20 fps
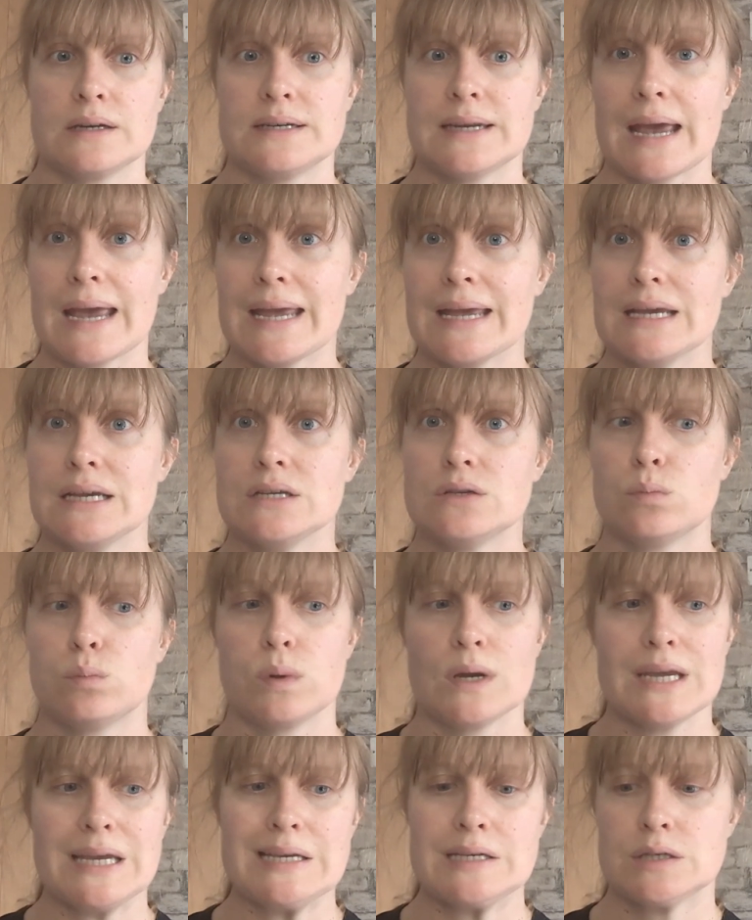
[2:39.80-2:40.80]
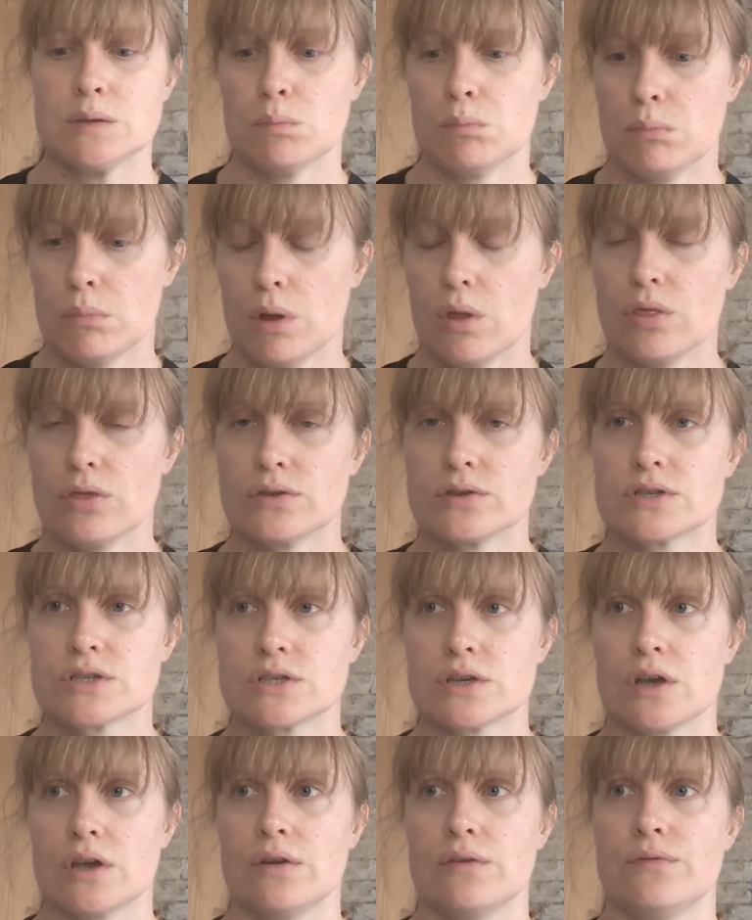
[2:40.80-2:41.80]
days, weeks,
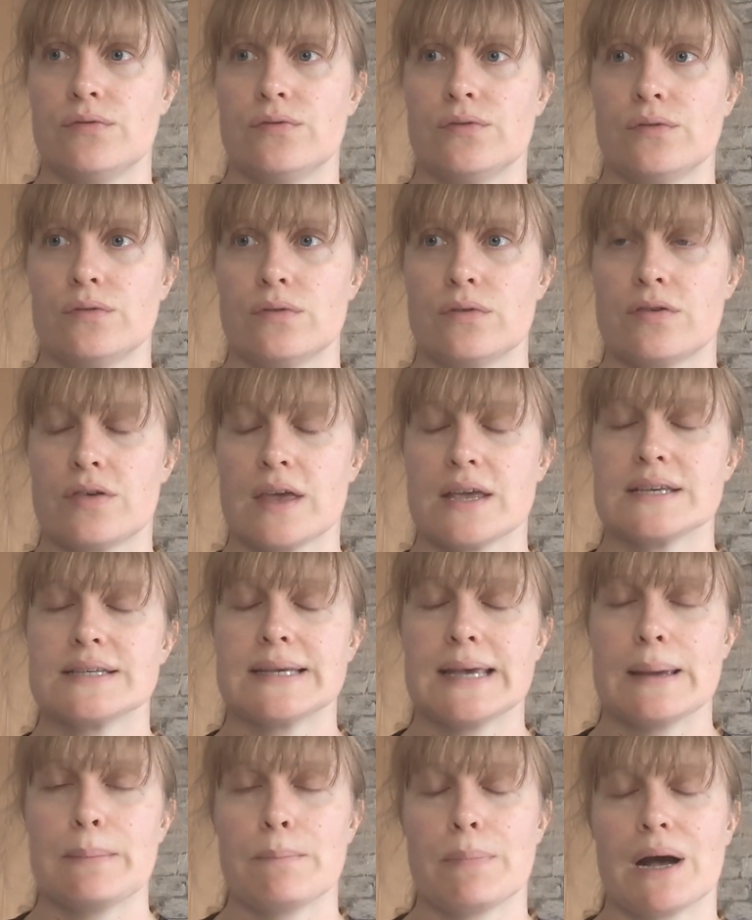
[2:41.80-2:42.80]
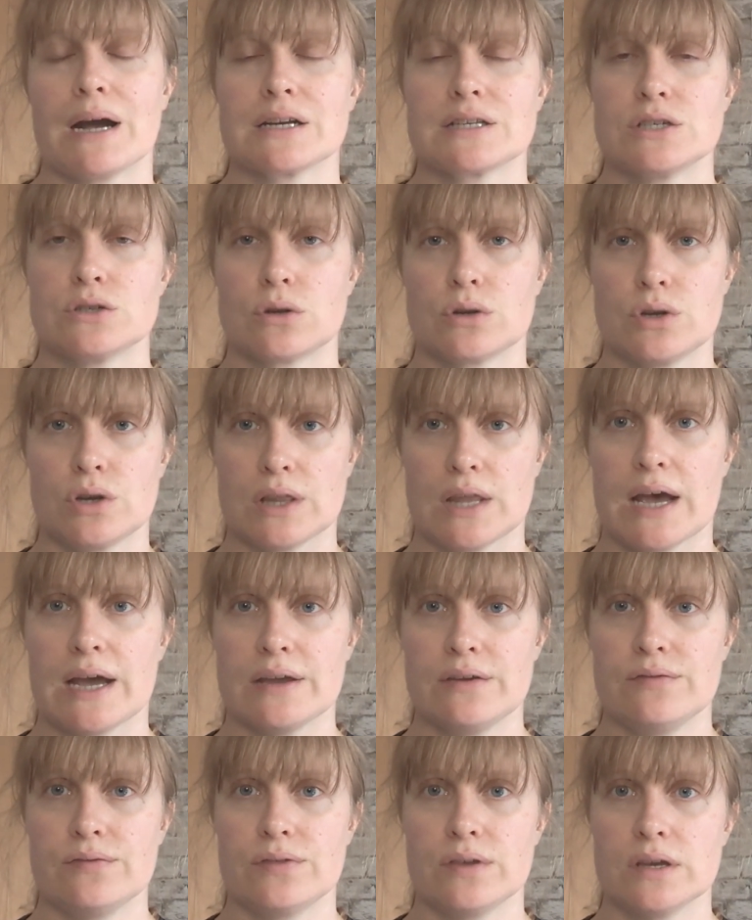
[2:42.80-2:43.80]
months of things impacting on your
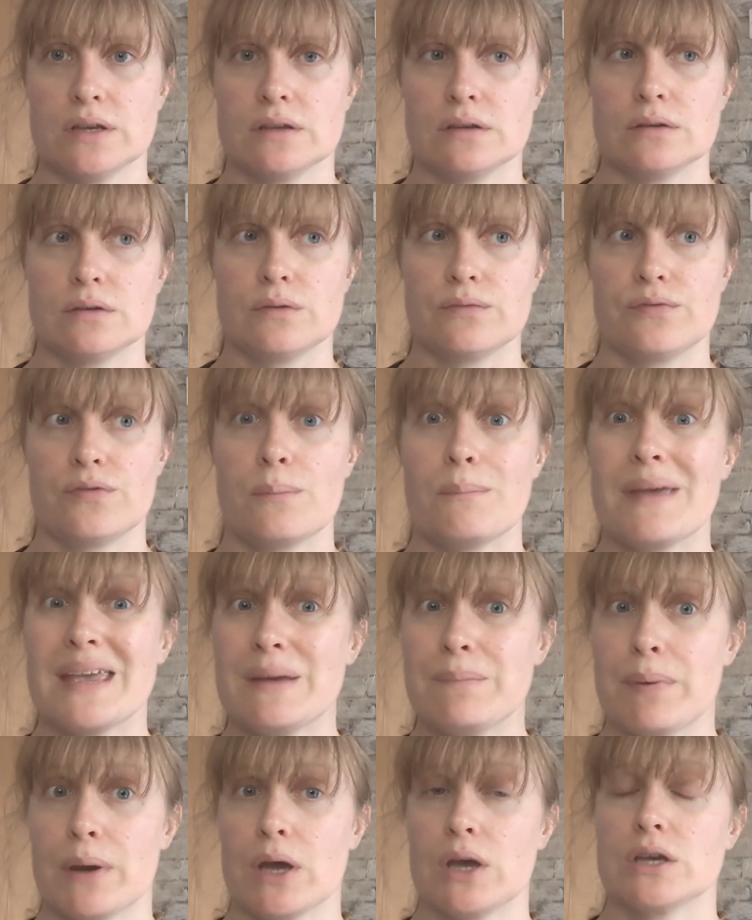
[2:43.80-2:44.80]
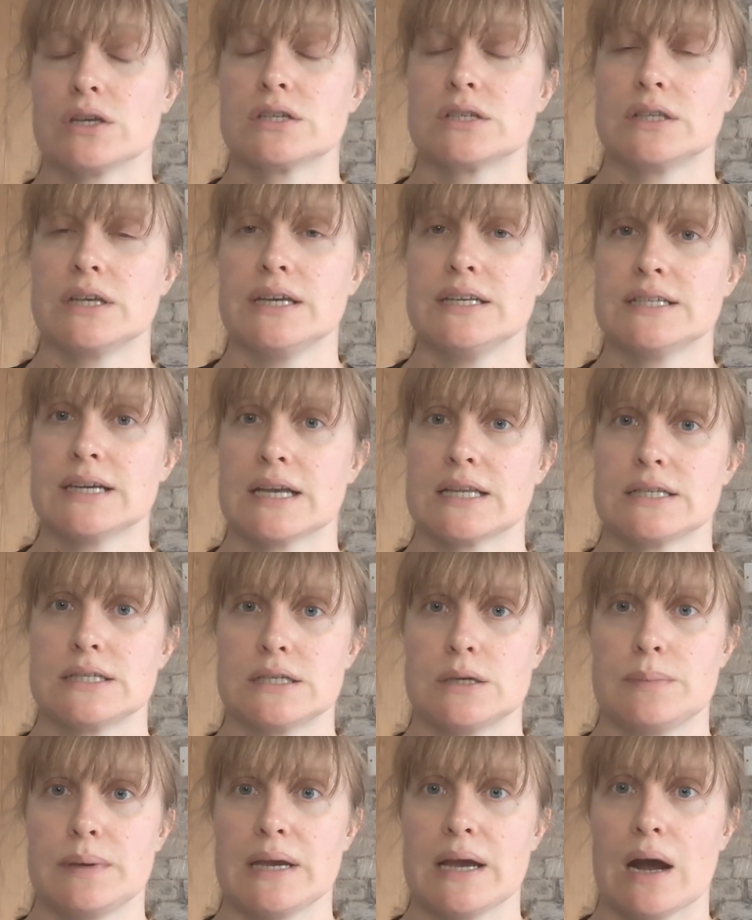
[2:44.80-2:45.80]
life that for me personally tends
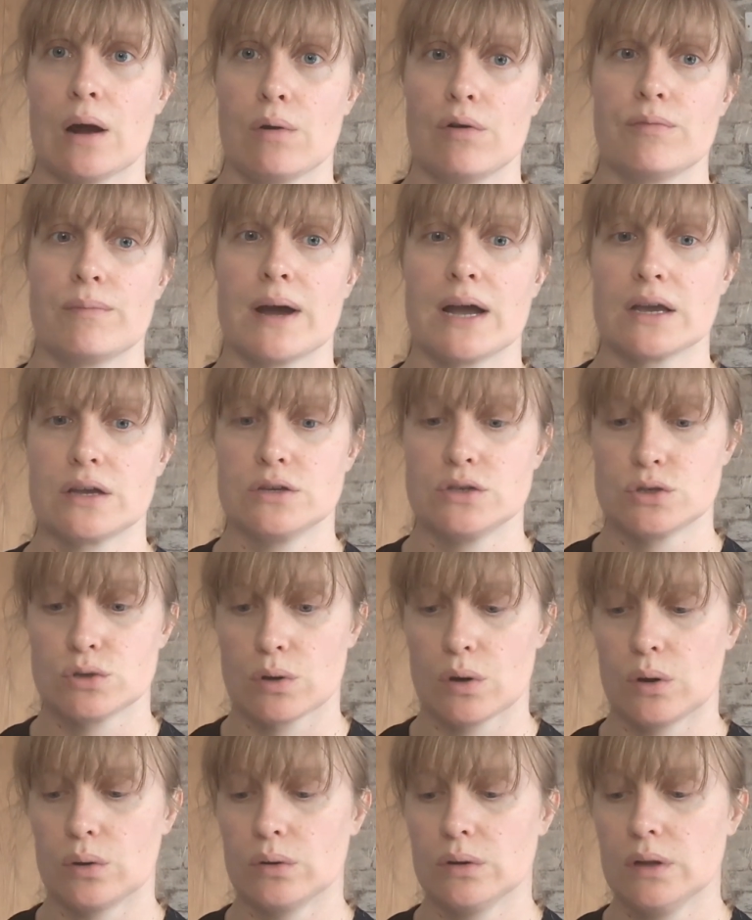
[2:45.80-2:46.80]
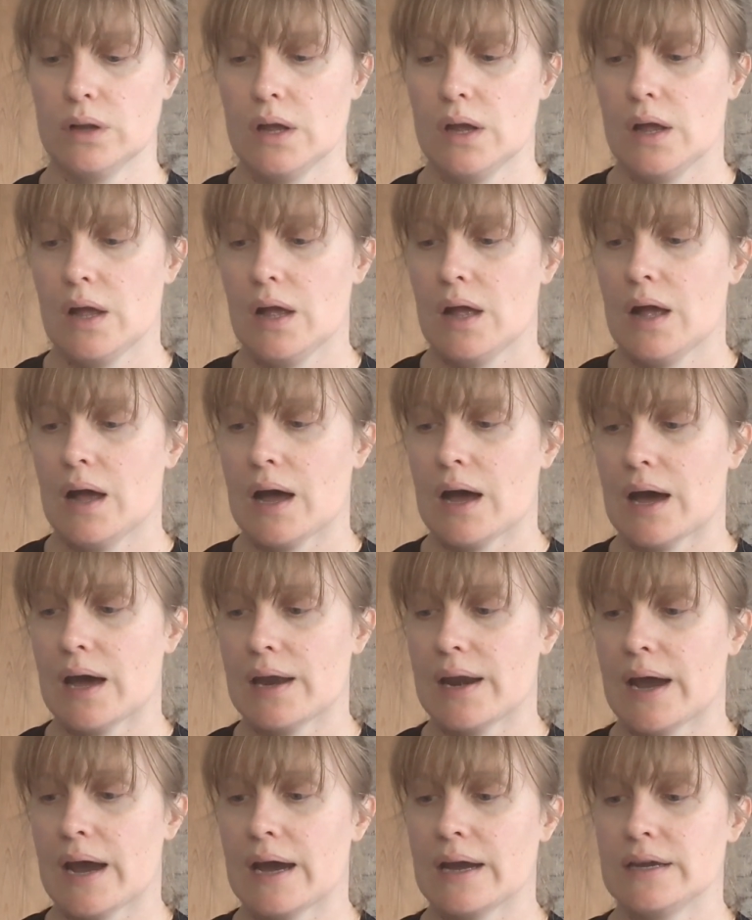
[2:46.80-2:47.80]
to be out of my control.
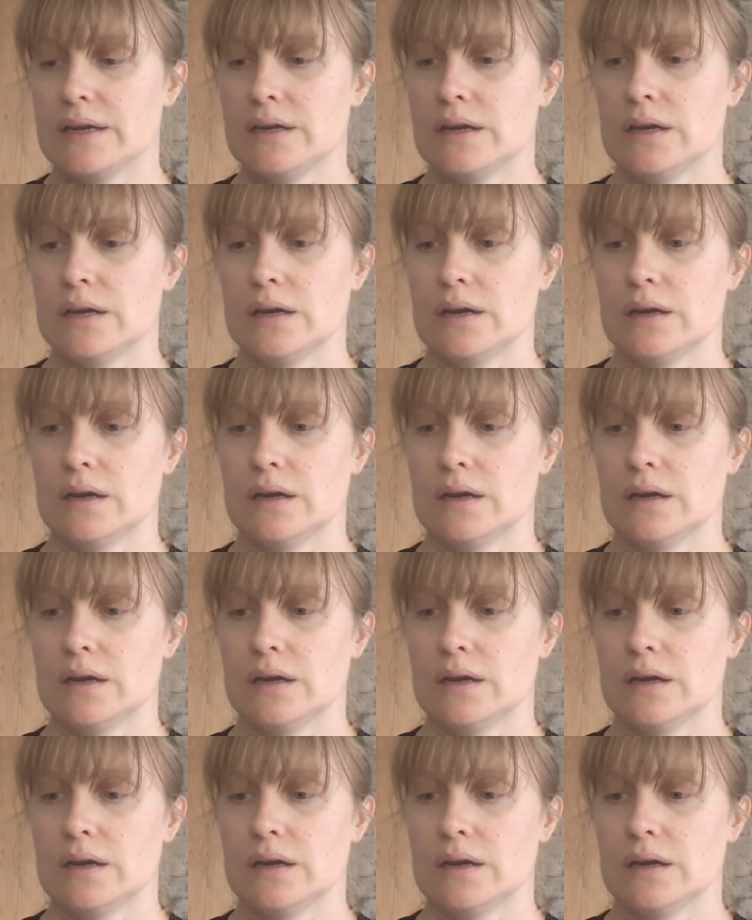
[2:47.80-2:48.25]
And I